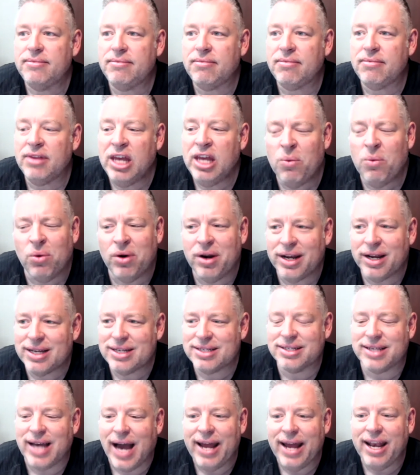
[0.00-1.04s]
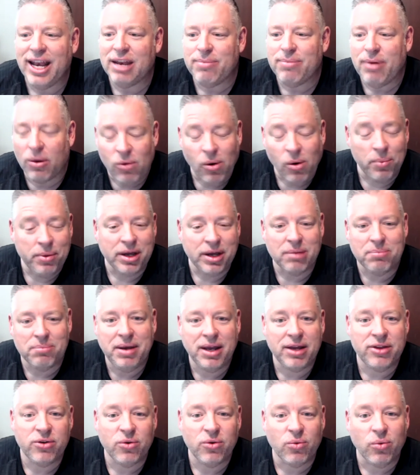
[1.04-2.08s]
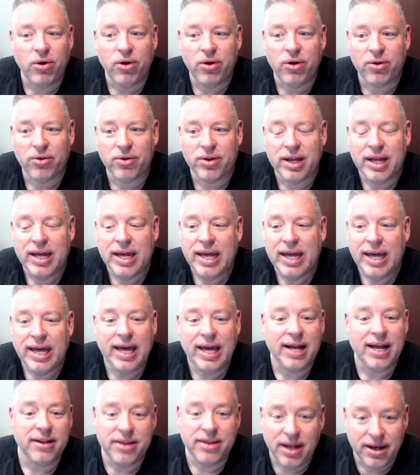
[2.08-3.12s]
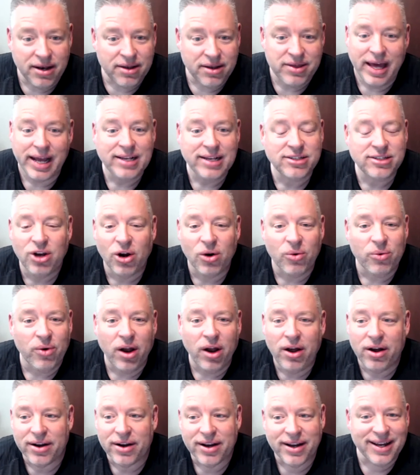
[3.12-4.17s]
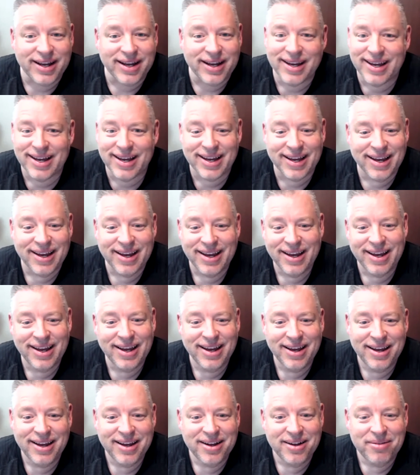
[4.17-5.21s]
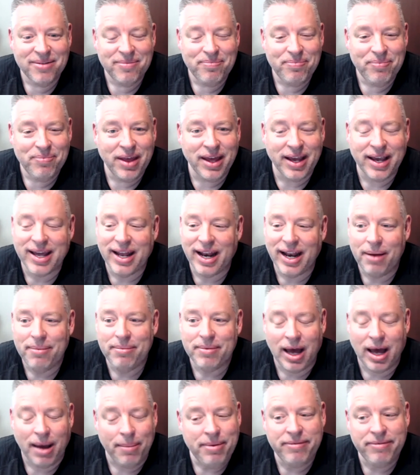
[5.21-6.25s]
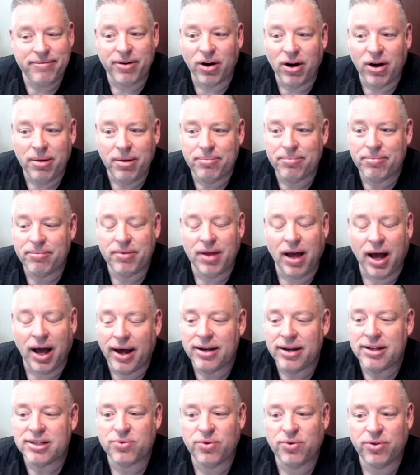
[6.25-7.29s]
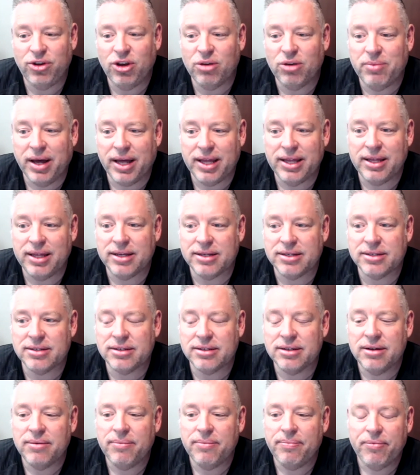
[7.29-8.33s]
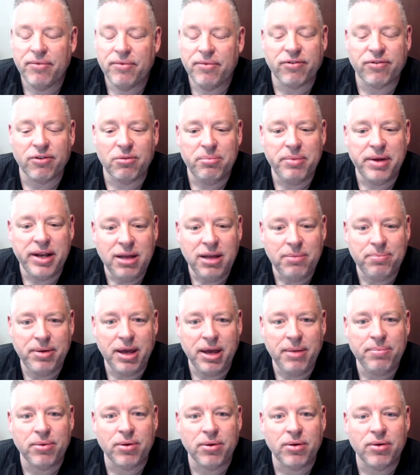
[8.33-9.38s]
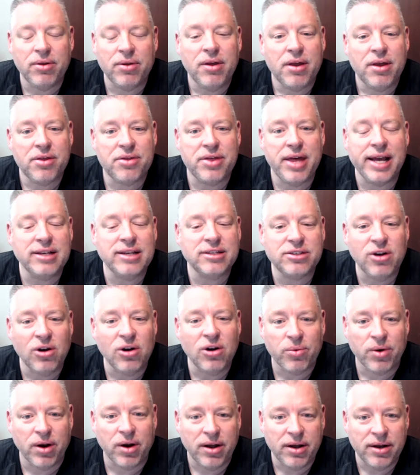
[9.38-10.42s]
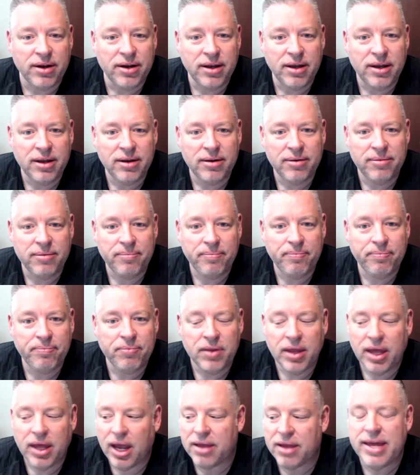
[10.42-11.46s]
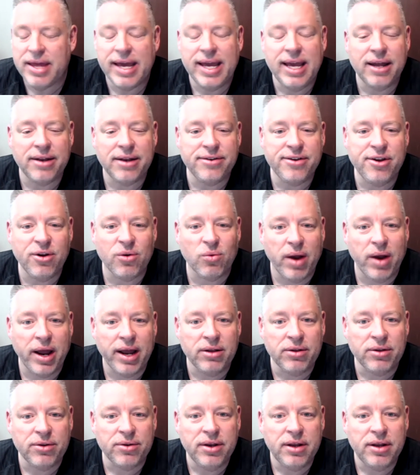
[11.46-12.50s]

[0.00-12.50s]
and we're excited about what we can be in the world, and then things go wrong. And I'll be very honest with you about this. For many people, things go wrong and they get derailed,